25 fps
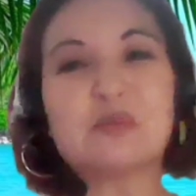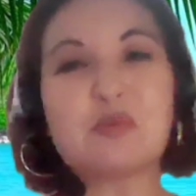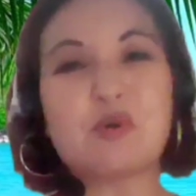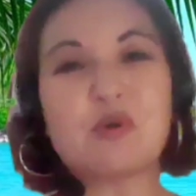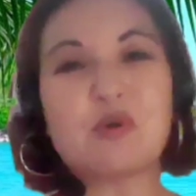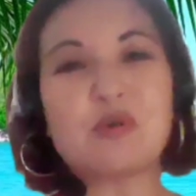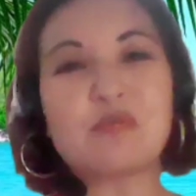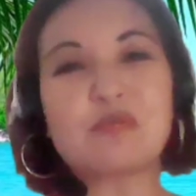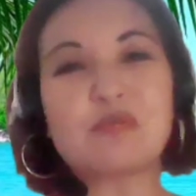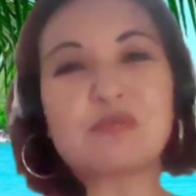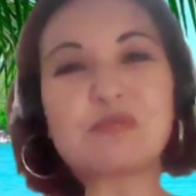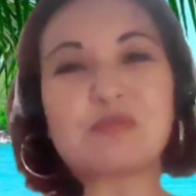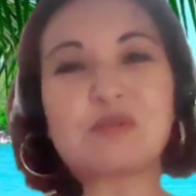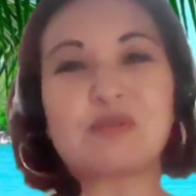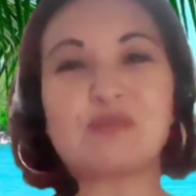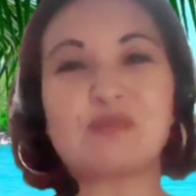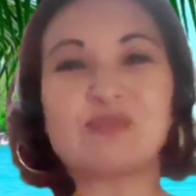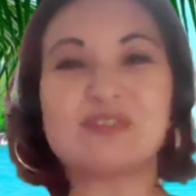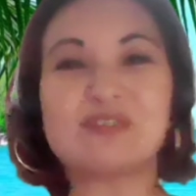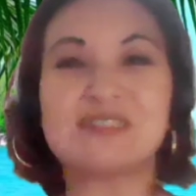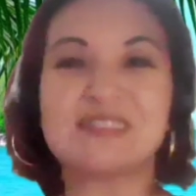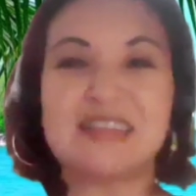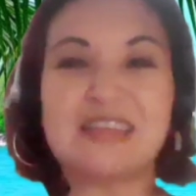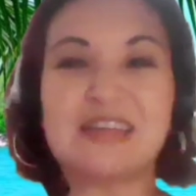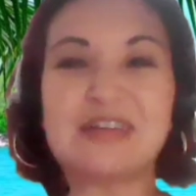Kapoor from
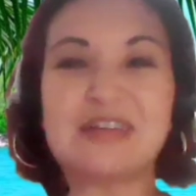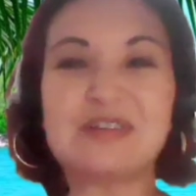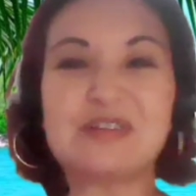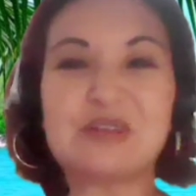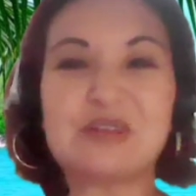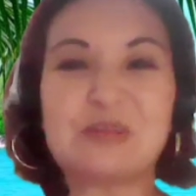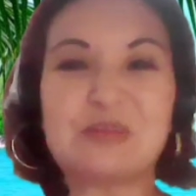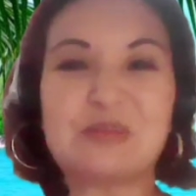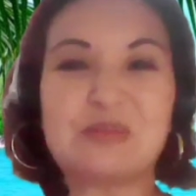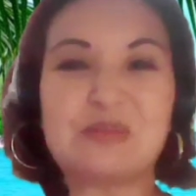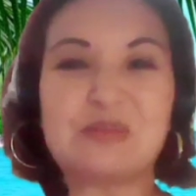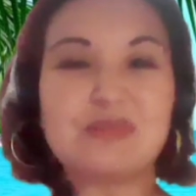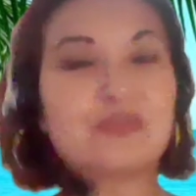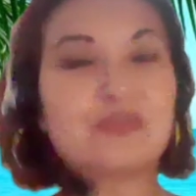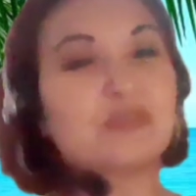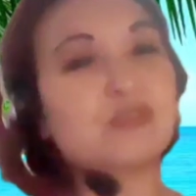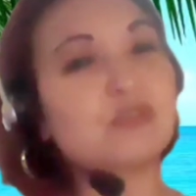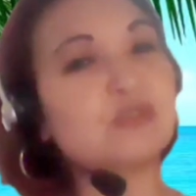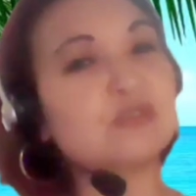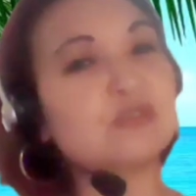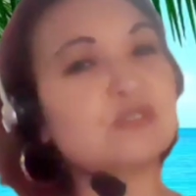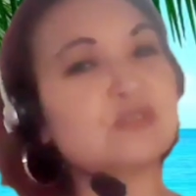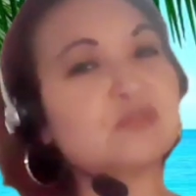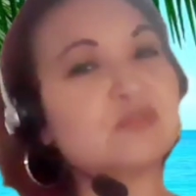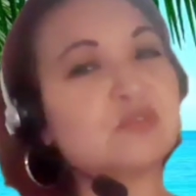Oversight Global. For
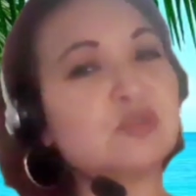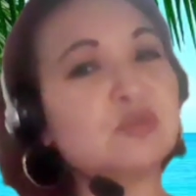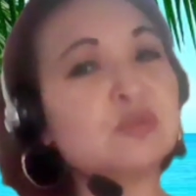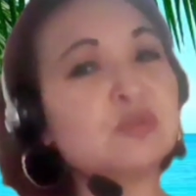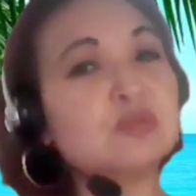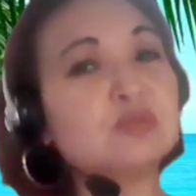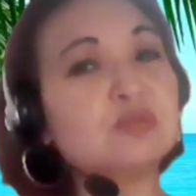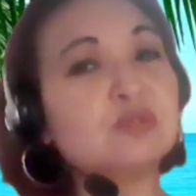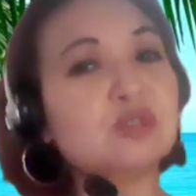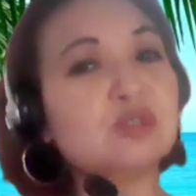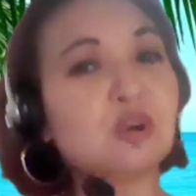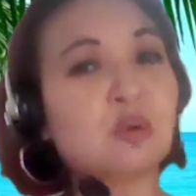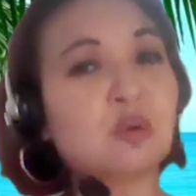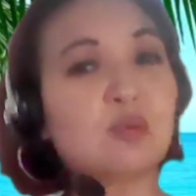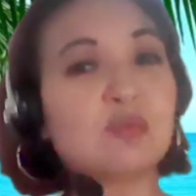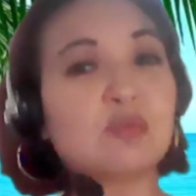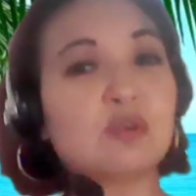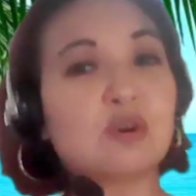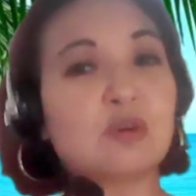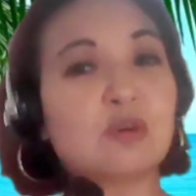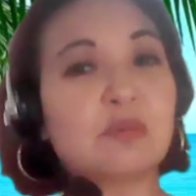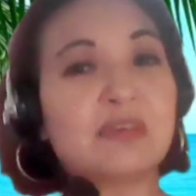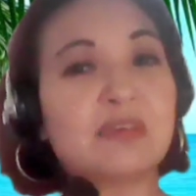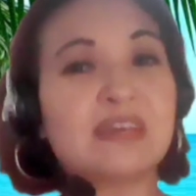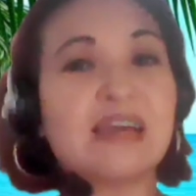those of you who don't
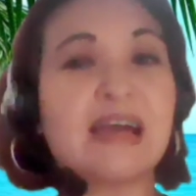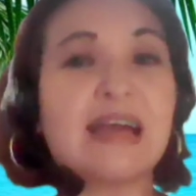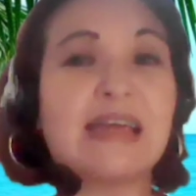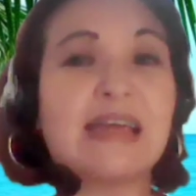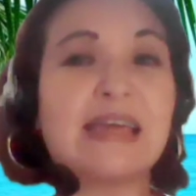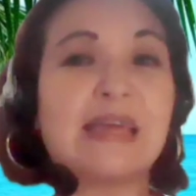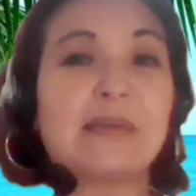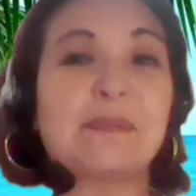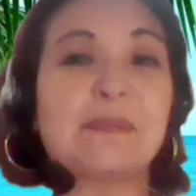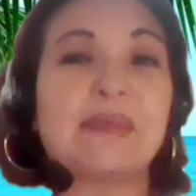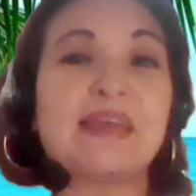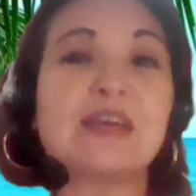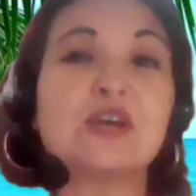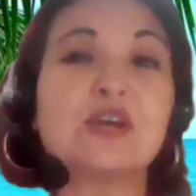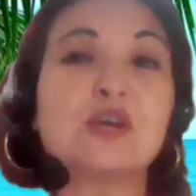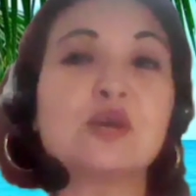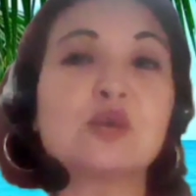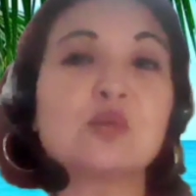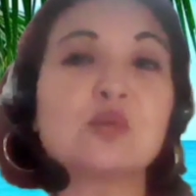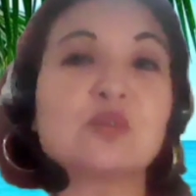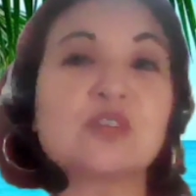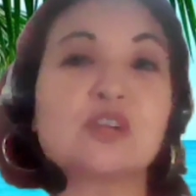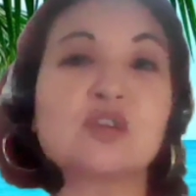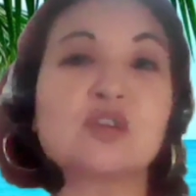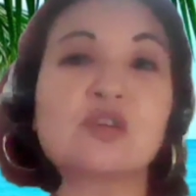know me, I am a
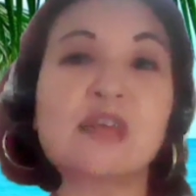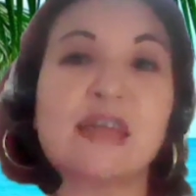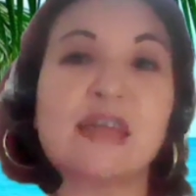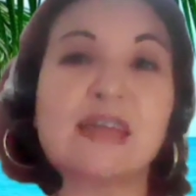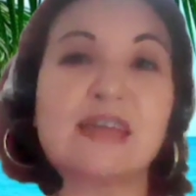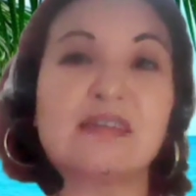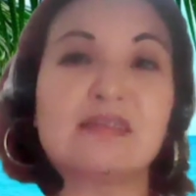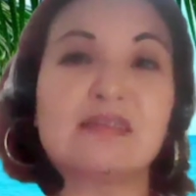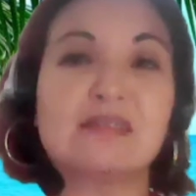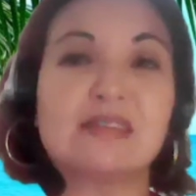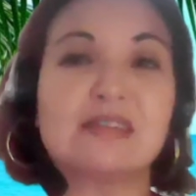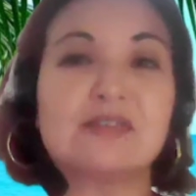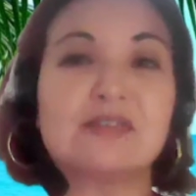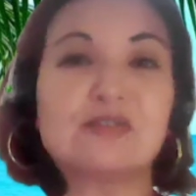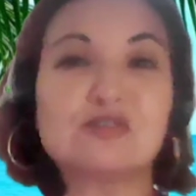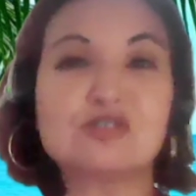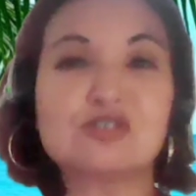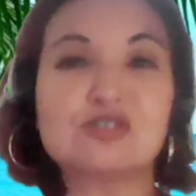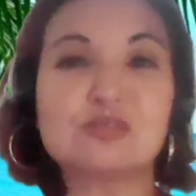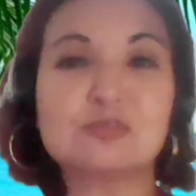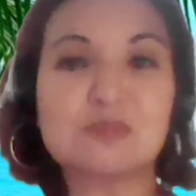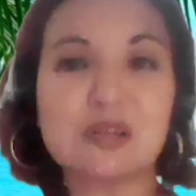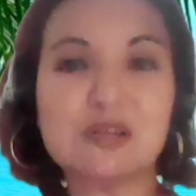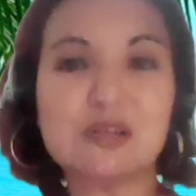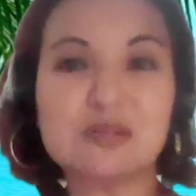career and
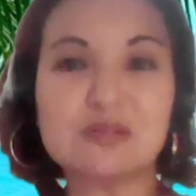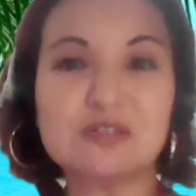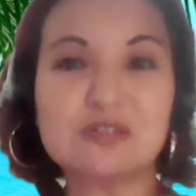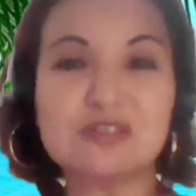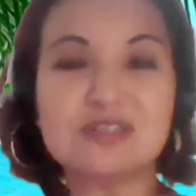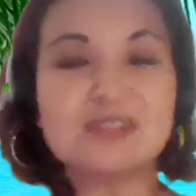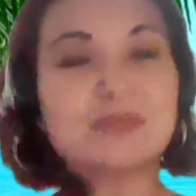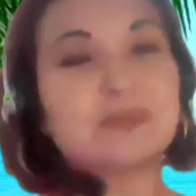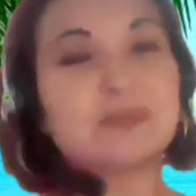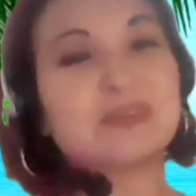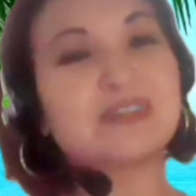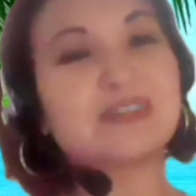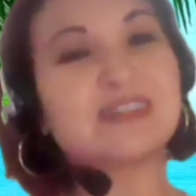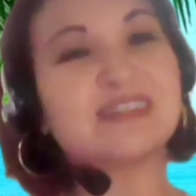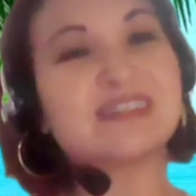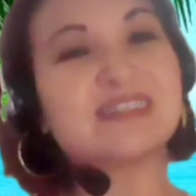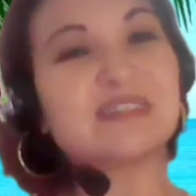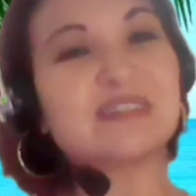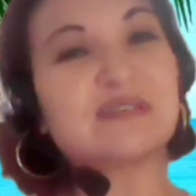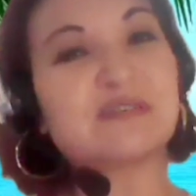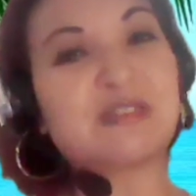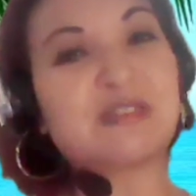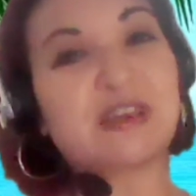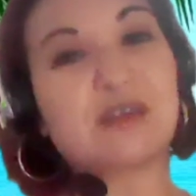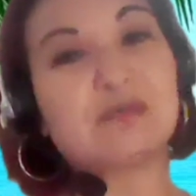leadership coach, as well as
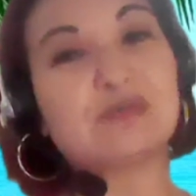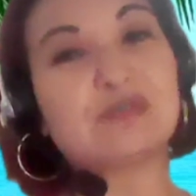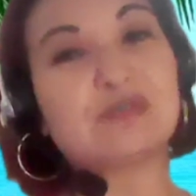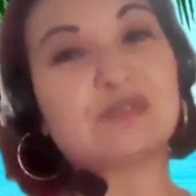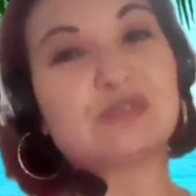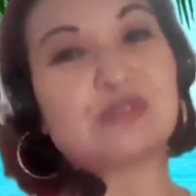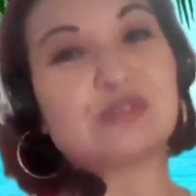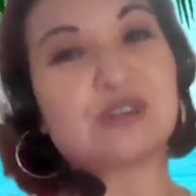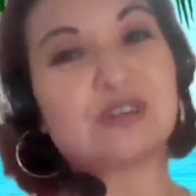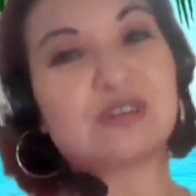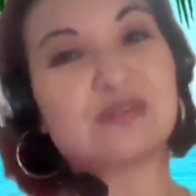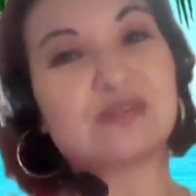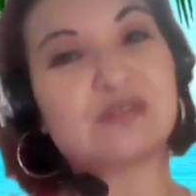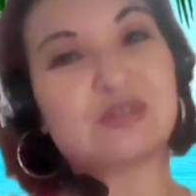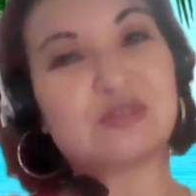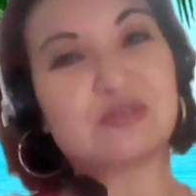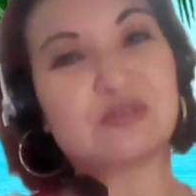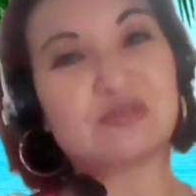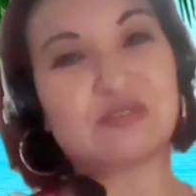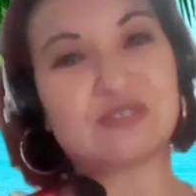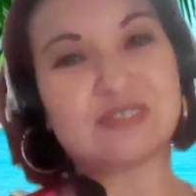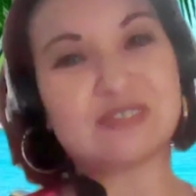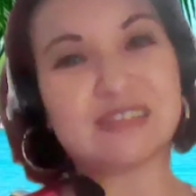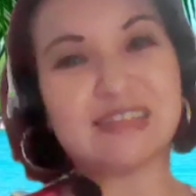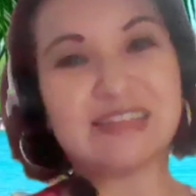the founder of
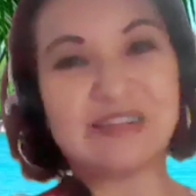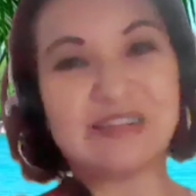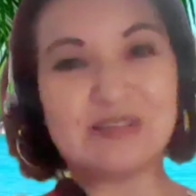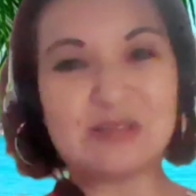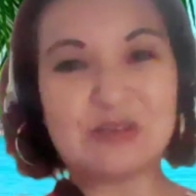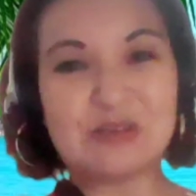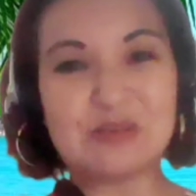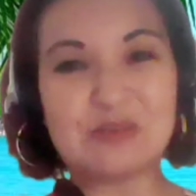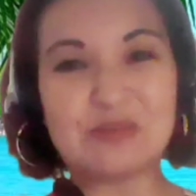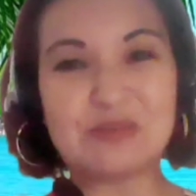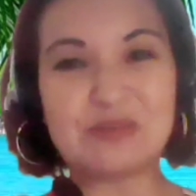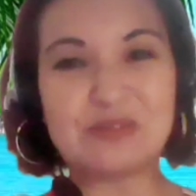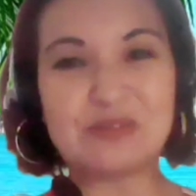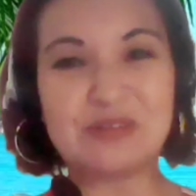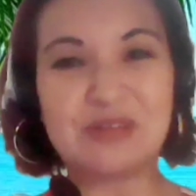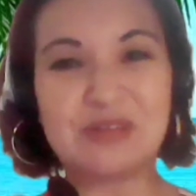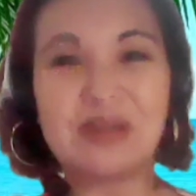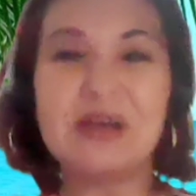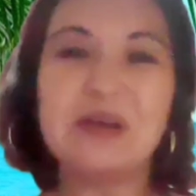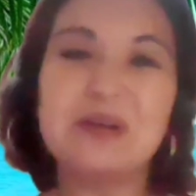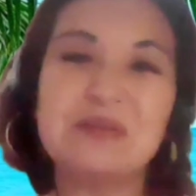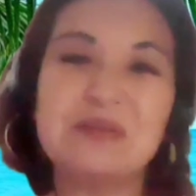Oversight Global.